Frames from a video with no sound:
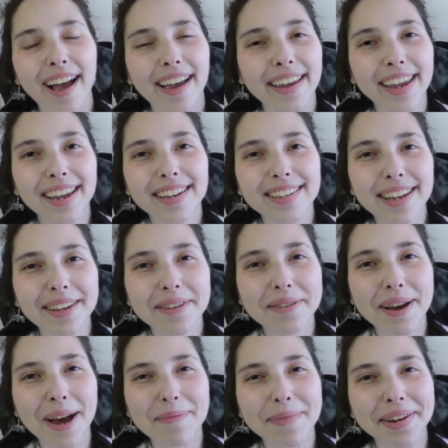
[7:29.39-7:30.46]
I can't tell you
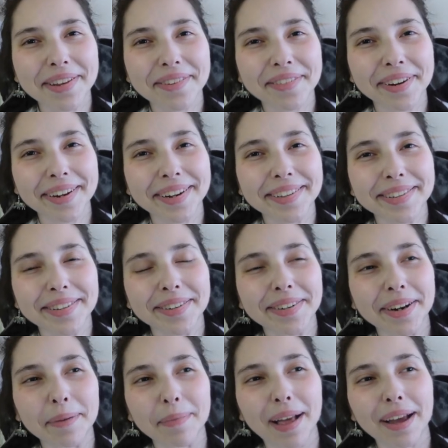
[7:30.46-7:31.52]
how many of her
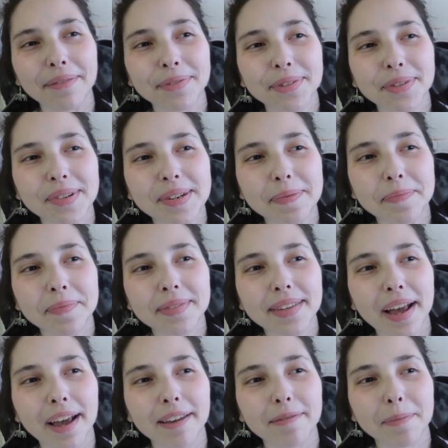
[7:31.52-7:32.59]
Instagram live streams
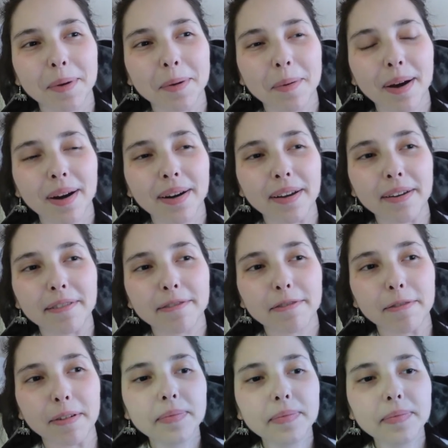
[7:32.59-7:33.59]
I've been a part of.